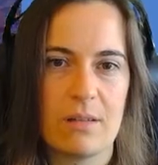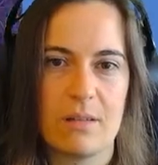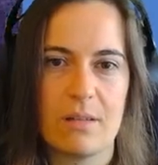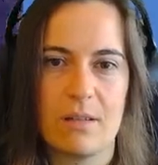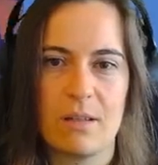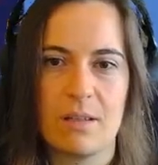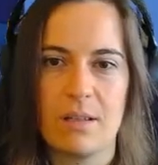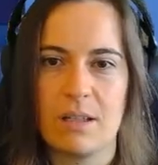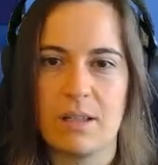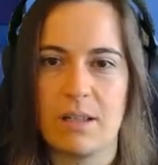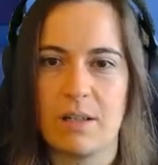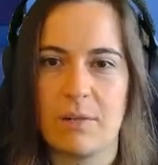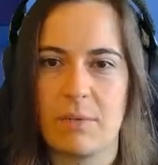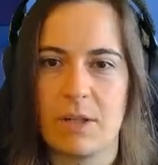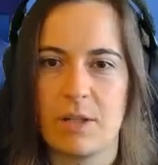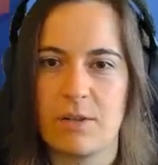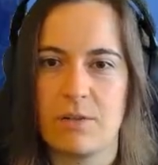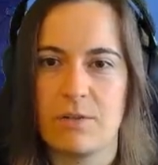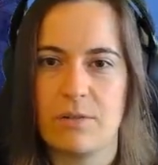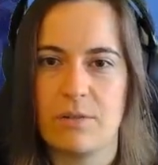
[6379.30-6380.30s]
I think that'd be
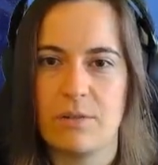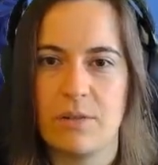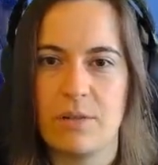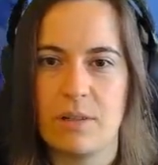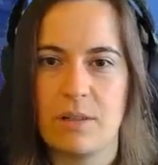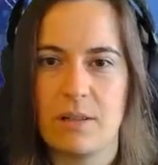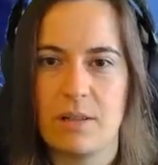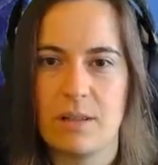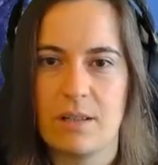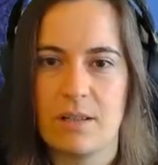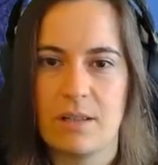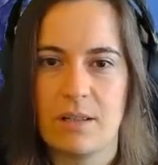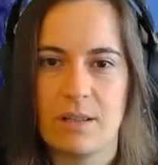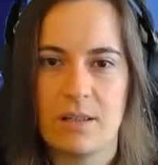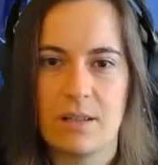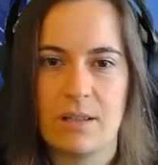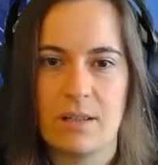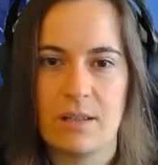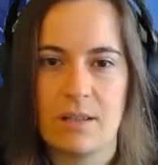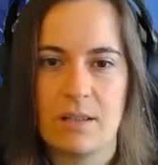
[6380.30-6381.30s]
cool.
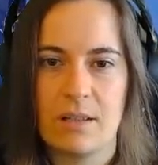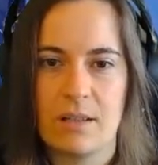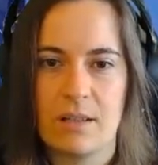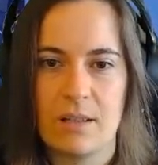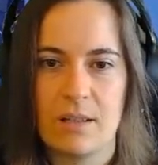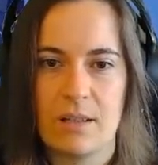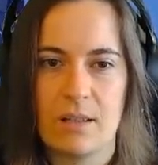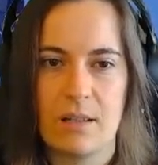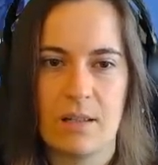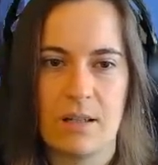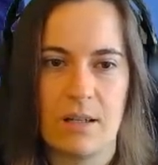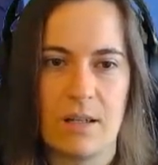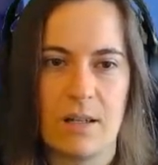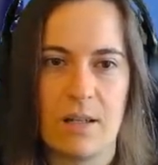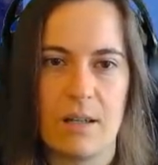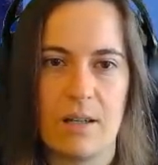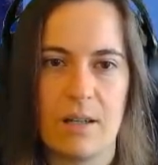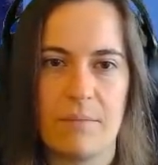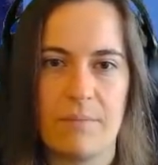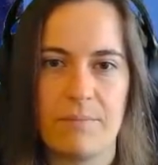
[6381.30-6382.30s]

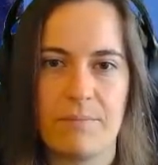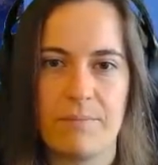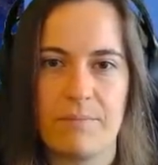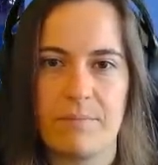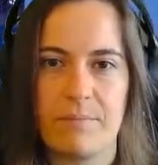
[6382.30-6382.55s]
Um,